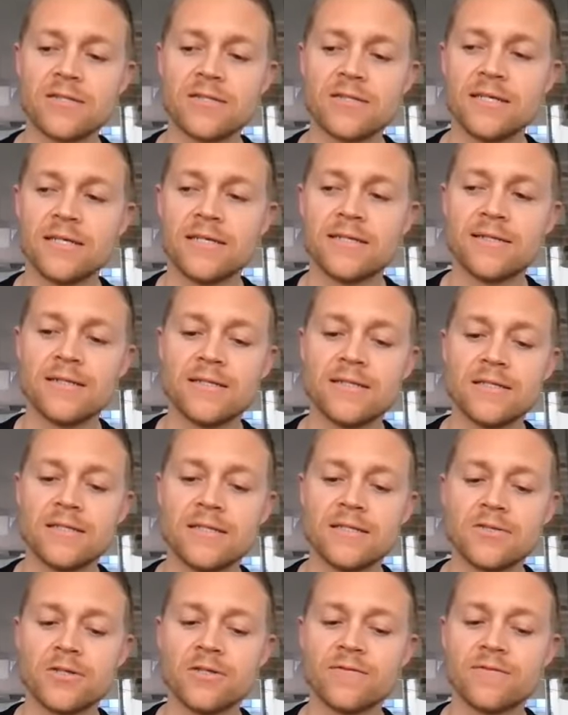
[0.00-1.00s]
here and, and,
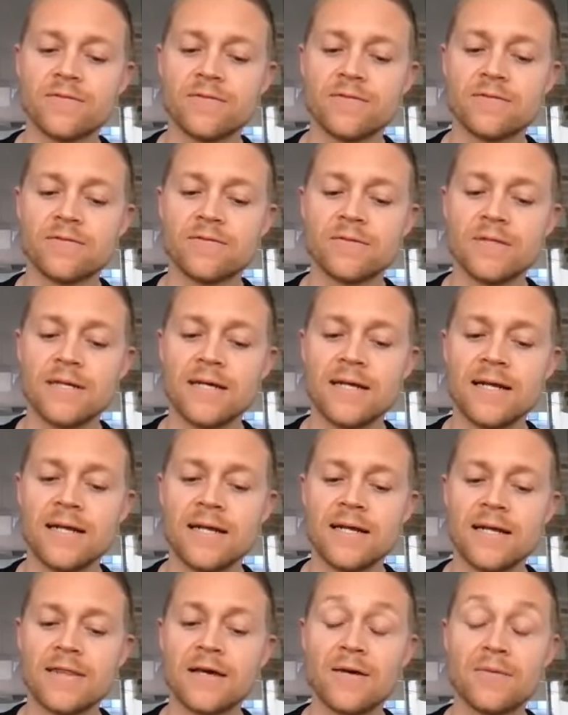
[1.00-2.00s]
and sort of, and
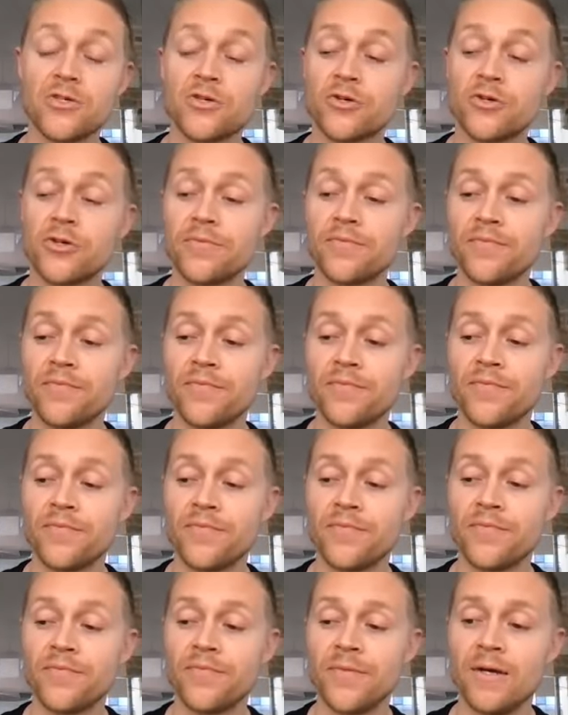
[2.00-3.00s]
I am sure